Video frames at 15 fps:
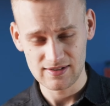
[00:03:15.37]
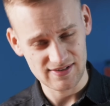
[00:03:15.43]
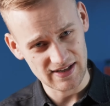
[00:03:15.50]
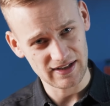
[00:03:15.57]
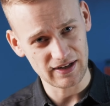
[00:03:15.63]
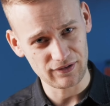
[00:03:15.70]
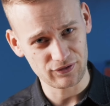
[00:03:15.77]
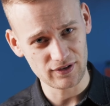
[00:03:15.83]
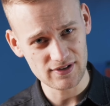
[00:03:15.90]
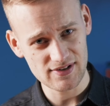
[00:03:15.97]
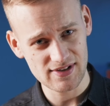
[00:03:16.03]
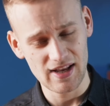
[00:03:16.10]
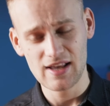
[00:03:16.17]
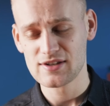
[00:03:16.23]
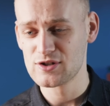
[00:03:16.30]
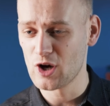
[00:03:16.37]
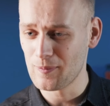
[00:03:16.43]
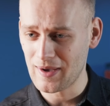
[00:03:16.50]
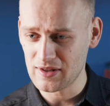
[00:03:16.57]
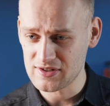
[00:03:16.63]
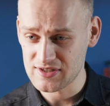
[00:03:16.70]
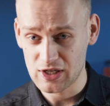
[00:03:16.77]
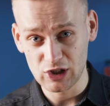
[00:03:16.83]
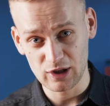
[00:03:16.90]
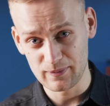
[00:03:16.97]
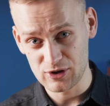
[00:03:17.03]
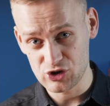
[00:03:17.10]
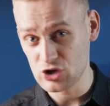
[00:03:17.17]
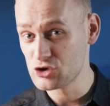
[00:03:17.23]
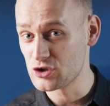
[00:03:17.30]
See the difference? It's not about the skill of the
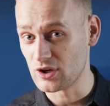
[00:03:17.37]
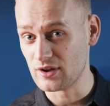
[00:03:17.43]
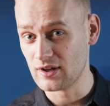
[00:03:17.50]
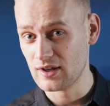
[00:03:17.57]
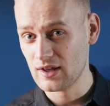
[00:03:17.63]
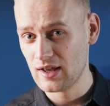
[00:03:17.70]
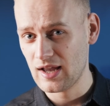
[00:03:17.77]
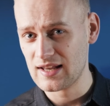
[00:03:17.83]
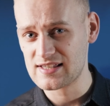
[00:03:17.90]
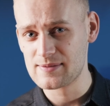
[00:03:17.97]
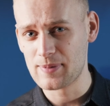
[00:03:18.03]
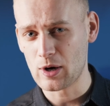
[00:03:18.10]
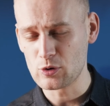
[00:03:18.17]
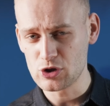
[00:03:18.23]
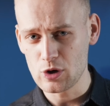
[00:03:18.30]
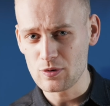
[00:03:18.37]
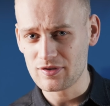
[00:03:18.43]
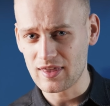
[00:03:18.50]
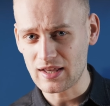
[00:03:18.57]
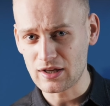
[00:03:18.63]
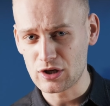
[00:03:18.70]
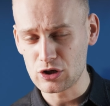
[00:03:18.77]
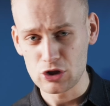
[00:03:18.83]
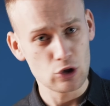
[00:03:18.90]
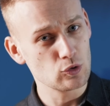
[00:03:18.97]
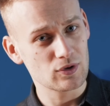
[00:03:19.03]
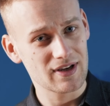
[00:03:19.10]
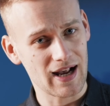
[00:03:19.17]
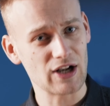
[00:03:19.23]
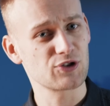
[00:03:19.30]
magician, it's about you think
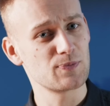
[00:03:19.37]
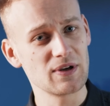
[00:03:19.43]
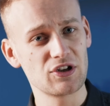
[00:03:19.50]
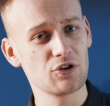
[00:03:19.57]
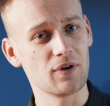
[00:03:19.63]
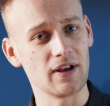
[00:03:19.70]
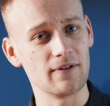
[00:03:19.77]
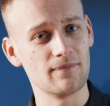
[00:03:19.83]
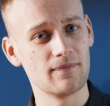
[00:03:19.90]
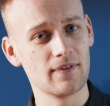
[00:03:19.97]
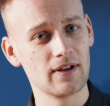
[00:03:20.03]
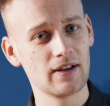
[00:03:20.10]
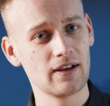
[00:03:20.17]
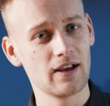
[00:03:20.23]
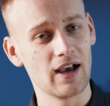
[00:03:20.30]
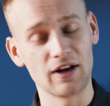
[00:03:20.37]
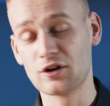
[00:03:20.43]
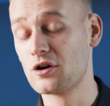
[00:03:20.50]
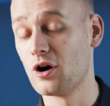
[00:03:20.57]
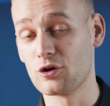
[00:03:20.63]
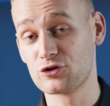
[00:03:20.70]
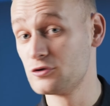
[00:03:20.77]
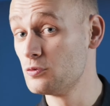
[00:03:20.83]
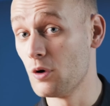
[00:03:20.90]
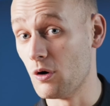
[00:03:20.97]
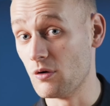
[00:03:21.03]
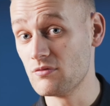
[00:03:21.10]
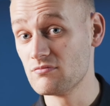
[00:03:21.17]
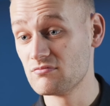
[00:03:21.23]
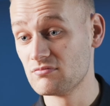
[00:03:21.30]
you'd catch me do it. And of course you
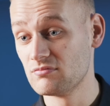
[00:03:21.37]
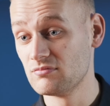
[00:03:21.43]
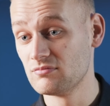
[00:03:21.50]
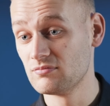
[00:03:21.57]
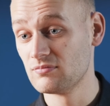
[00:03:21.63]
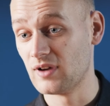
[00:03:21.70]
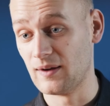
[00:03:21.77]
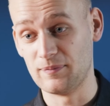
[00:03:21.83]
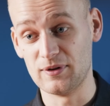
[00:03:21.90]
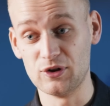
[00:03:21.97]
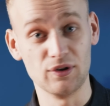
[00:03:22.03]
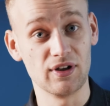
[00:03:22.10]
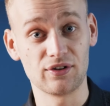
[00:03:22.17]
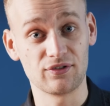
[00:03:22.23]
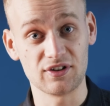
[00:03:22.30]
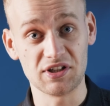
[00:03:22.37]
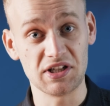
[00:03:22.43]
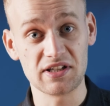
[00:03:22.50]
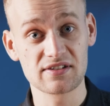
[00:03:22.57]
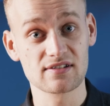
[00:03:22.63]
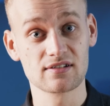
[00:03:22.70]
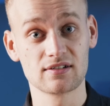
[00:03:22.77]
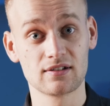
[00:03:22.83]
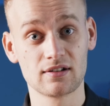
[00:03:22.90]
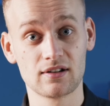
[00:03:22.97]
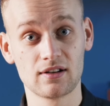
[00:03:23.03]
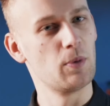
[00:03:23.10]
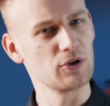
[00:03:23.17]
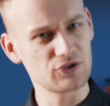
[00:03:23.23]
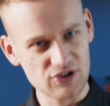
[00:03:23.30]
won't. I've been doing this for years.
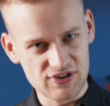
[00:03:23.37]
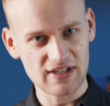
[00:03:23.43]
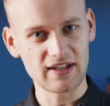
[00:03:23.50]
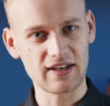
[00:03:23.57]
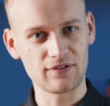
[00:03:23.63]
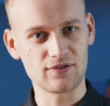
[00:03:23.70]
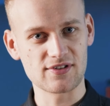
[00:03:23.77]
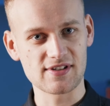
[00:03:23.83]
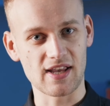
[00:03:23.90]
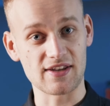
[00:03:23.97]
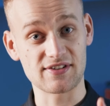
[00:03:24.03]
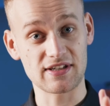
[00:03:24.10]
But do you see the difference there?